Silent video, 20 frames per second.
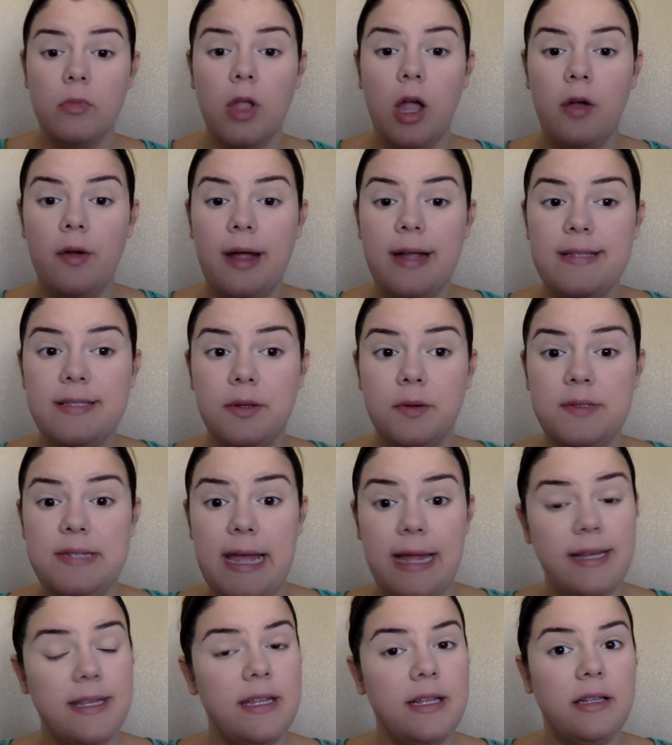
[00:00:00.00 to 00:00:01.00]
Alright, so
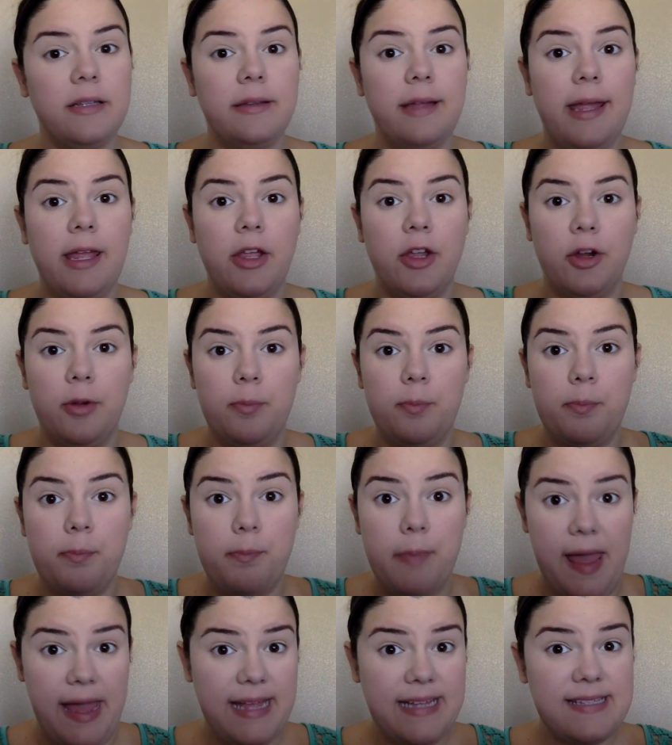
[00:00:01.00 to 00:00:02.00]
technically your
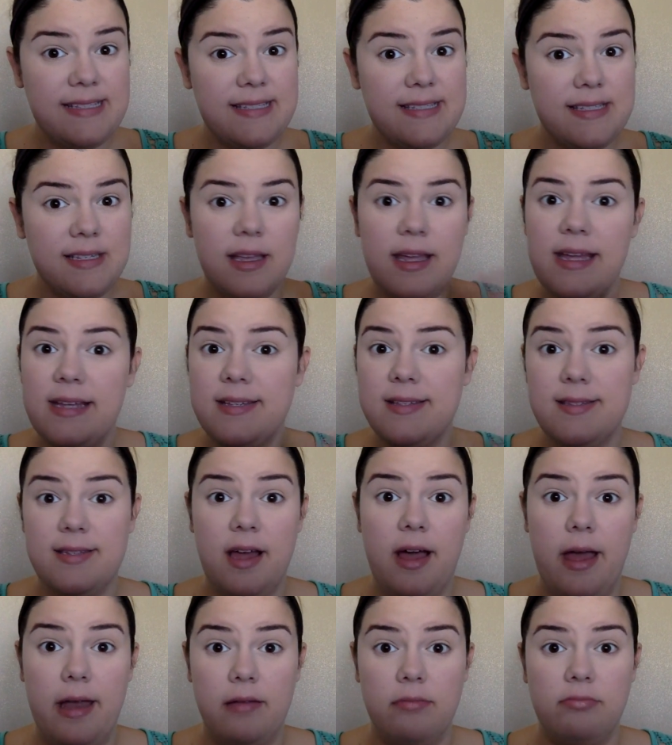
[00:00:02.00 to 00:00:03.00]
base is
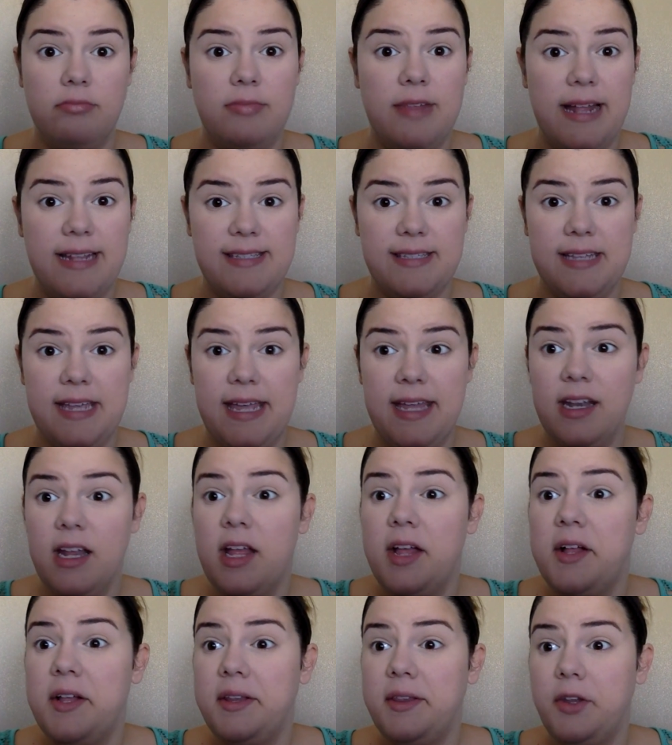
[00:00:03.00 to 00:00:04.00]
done. That's it.
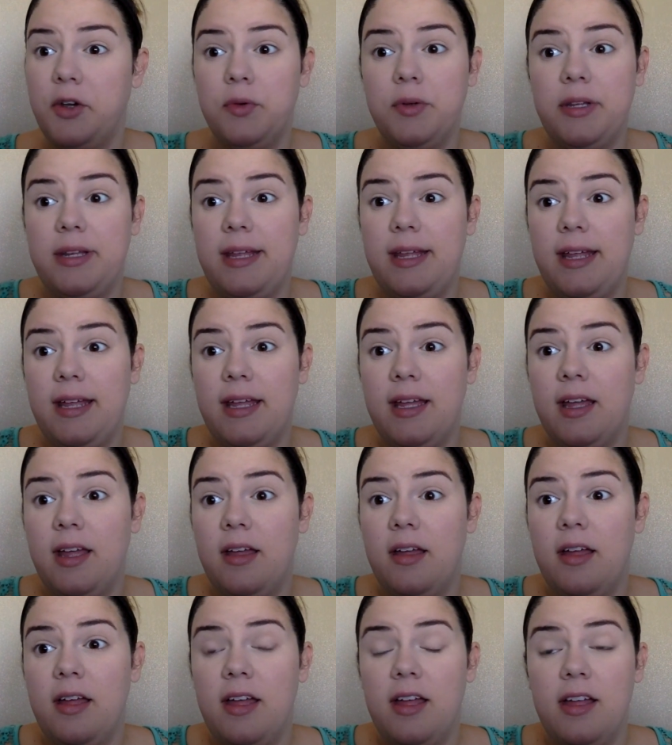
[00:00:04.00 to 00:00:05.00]
Literally
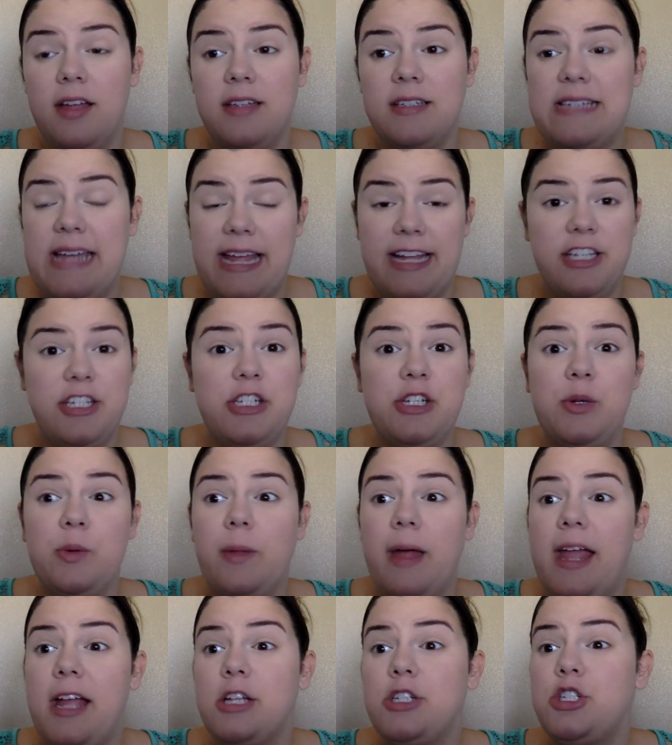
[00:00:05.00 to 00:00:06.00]
takes you
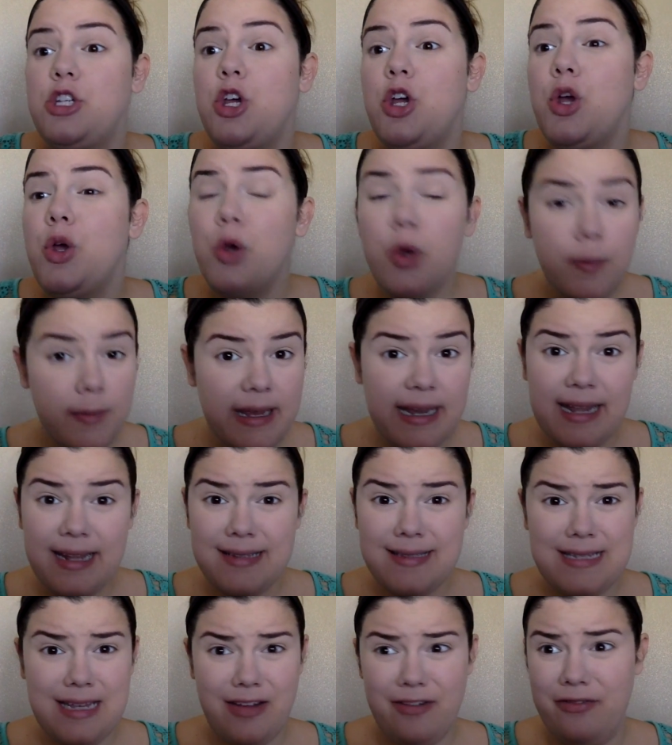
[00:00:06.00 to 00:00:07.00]
like 2
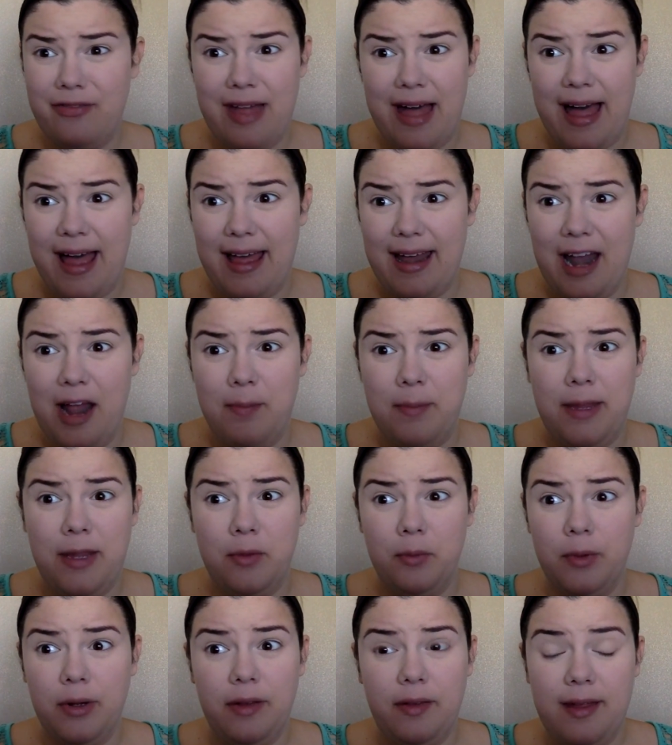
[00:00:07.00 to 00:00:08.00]
minutes, if that. I
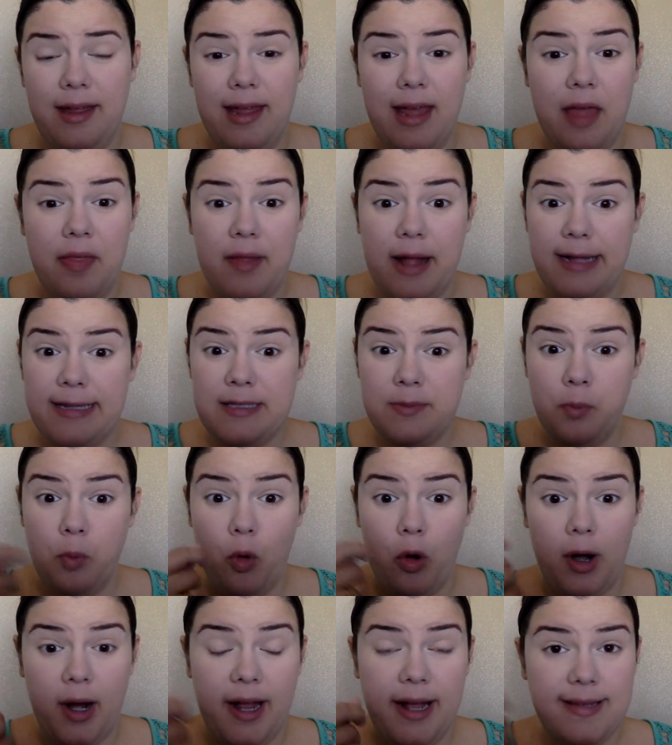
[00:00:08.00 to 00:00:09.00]
mean, really, and that's
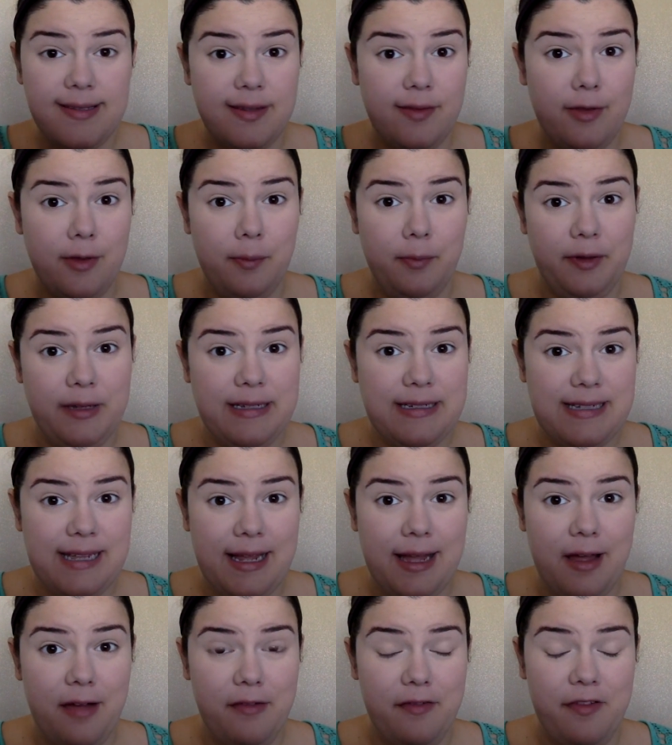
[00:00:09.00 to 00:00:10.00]
more because of the
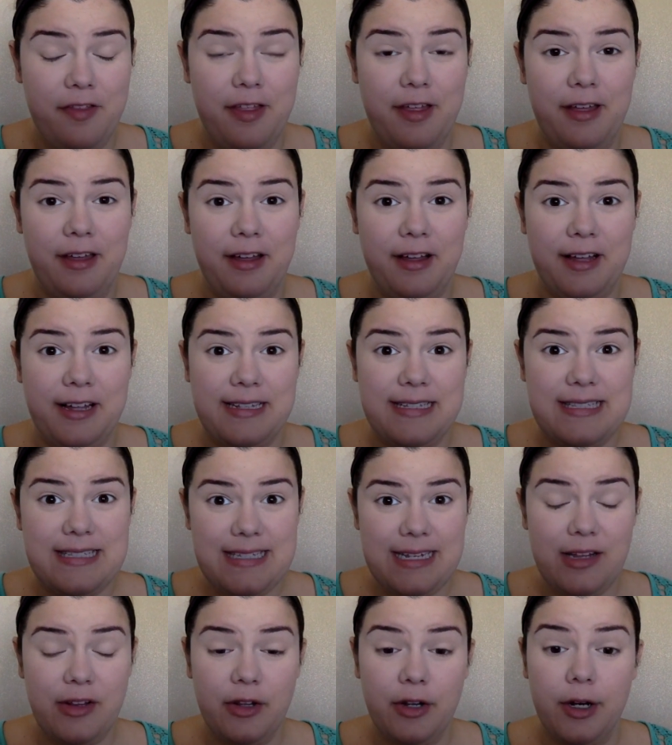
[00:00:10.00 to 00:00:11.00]
blending of the
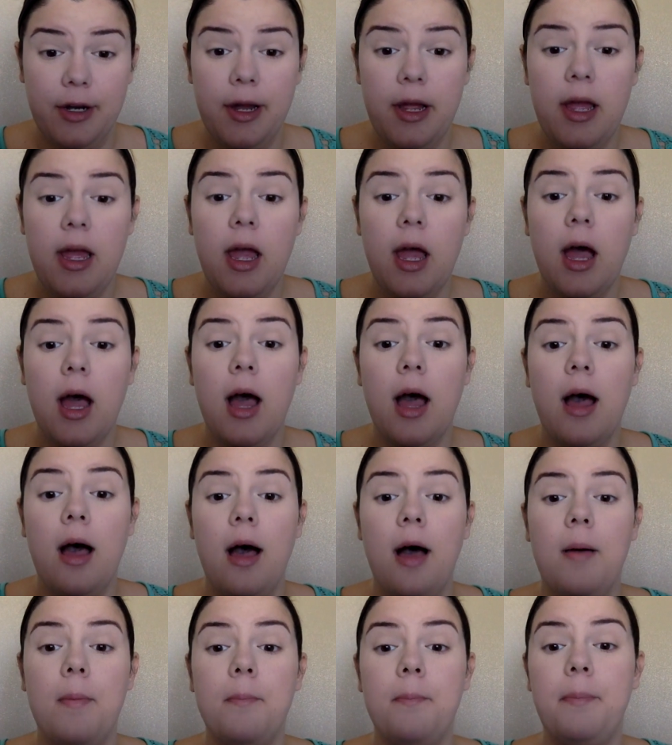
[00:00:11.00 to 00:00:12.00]
concealer.
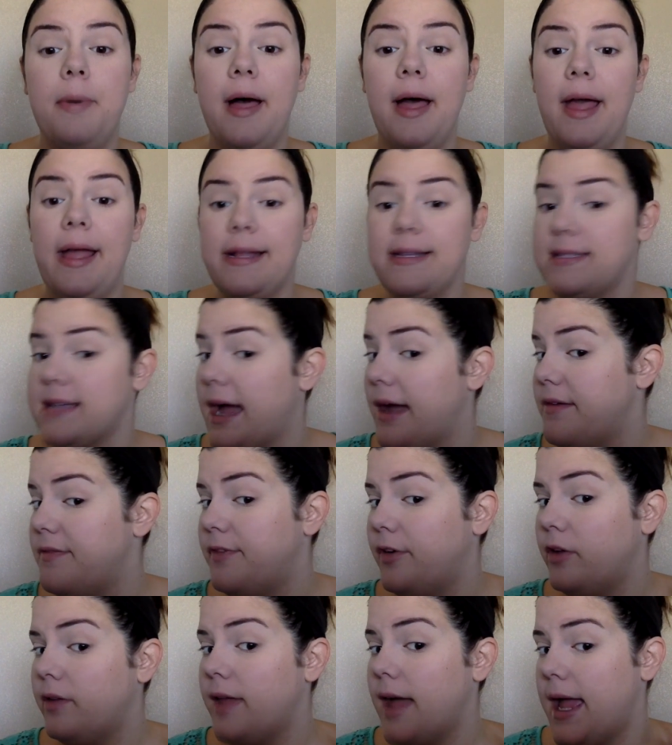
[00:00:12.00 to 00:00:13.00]
But I
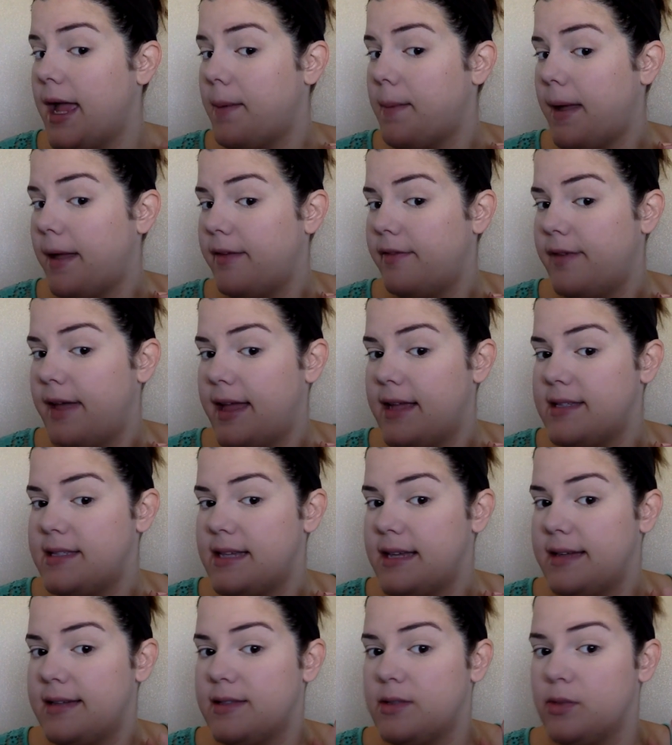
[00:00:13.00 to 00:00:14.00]
feel like my face
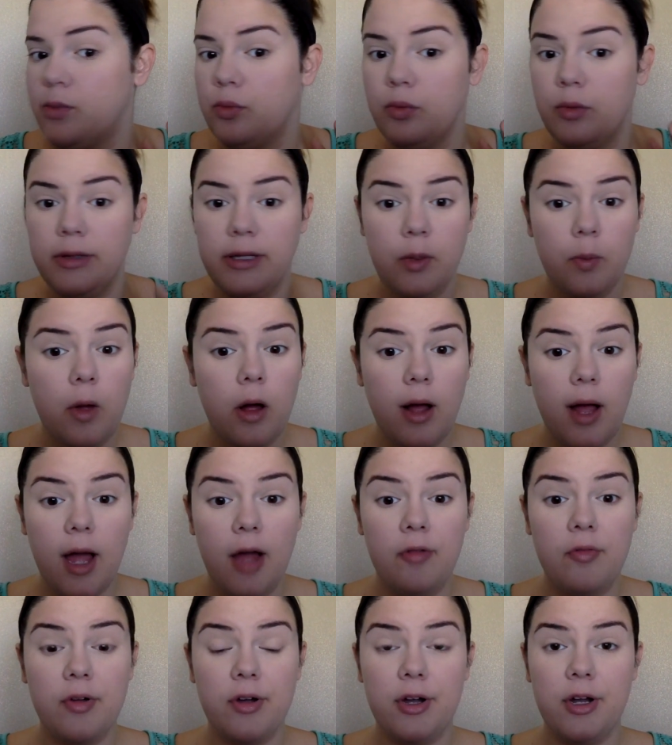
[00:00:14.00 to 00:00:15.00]
is really well
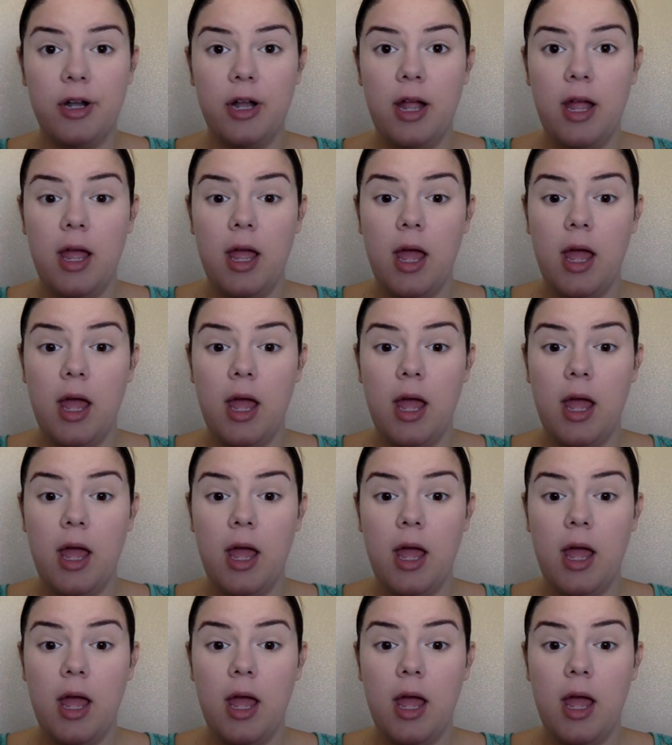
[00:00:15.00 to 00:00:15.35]
covered,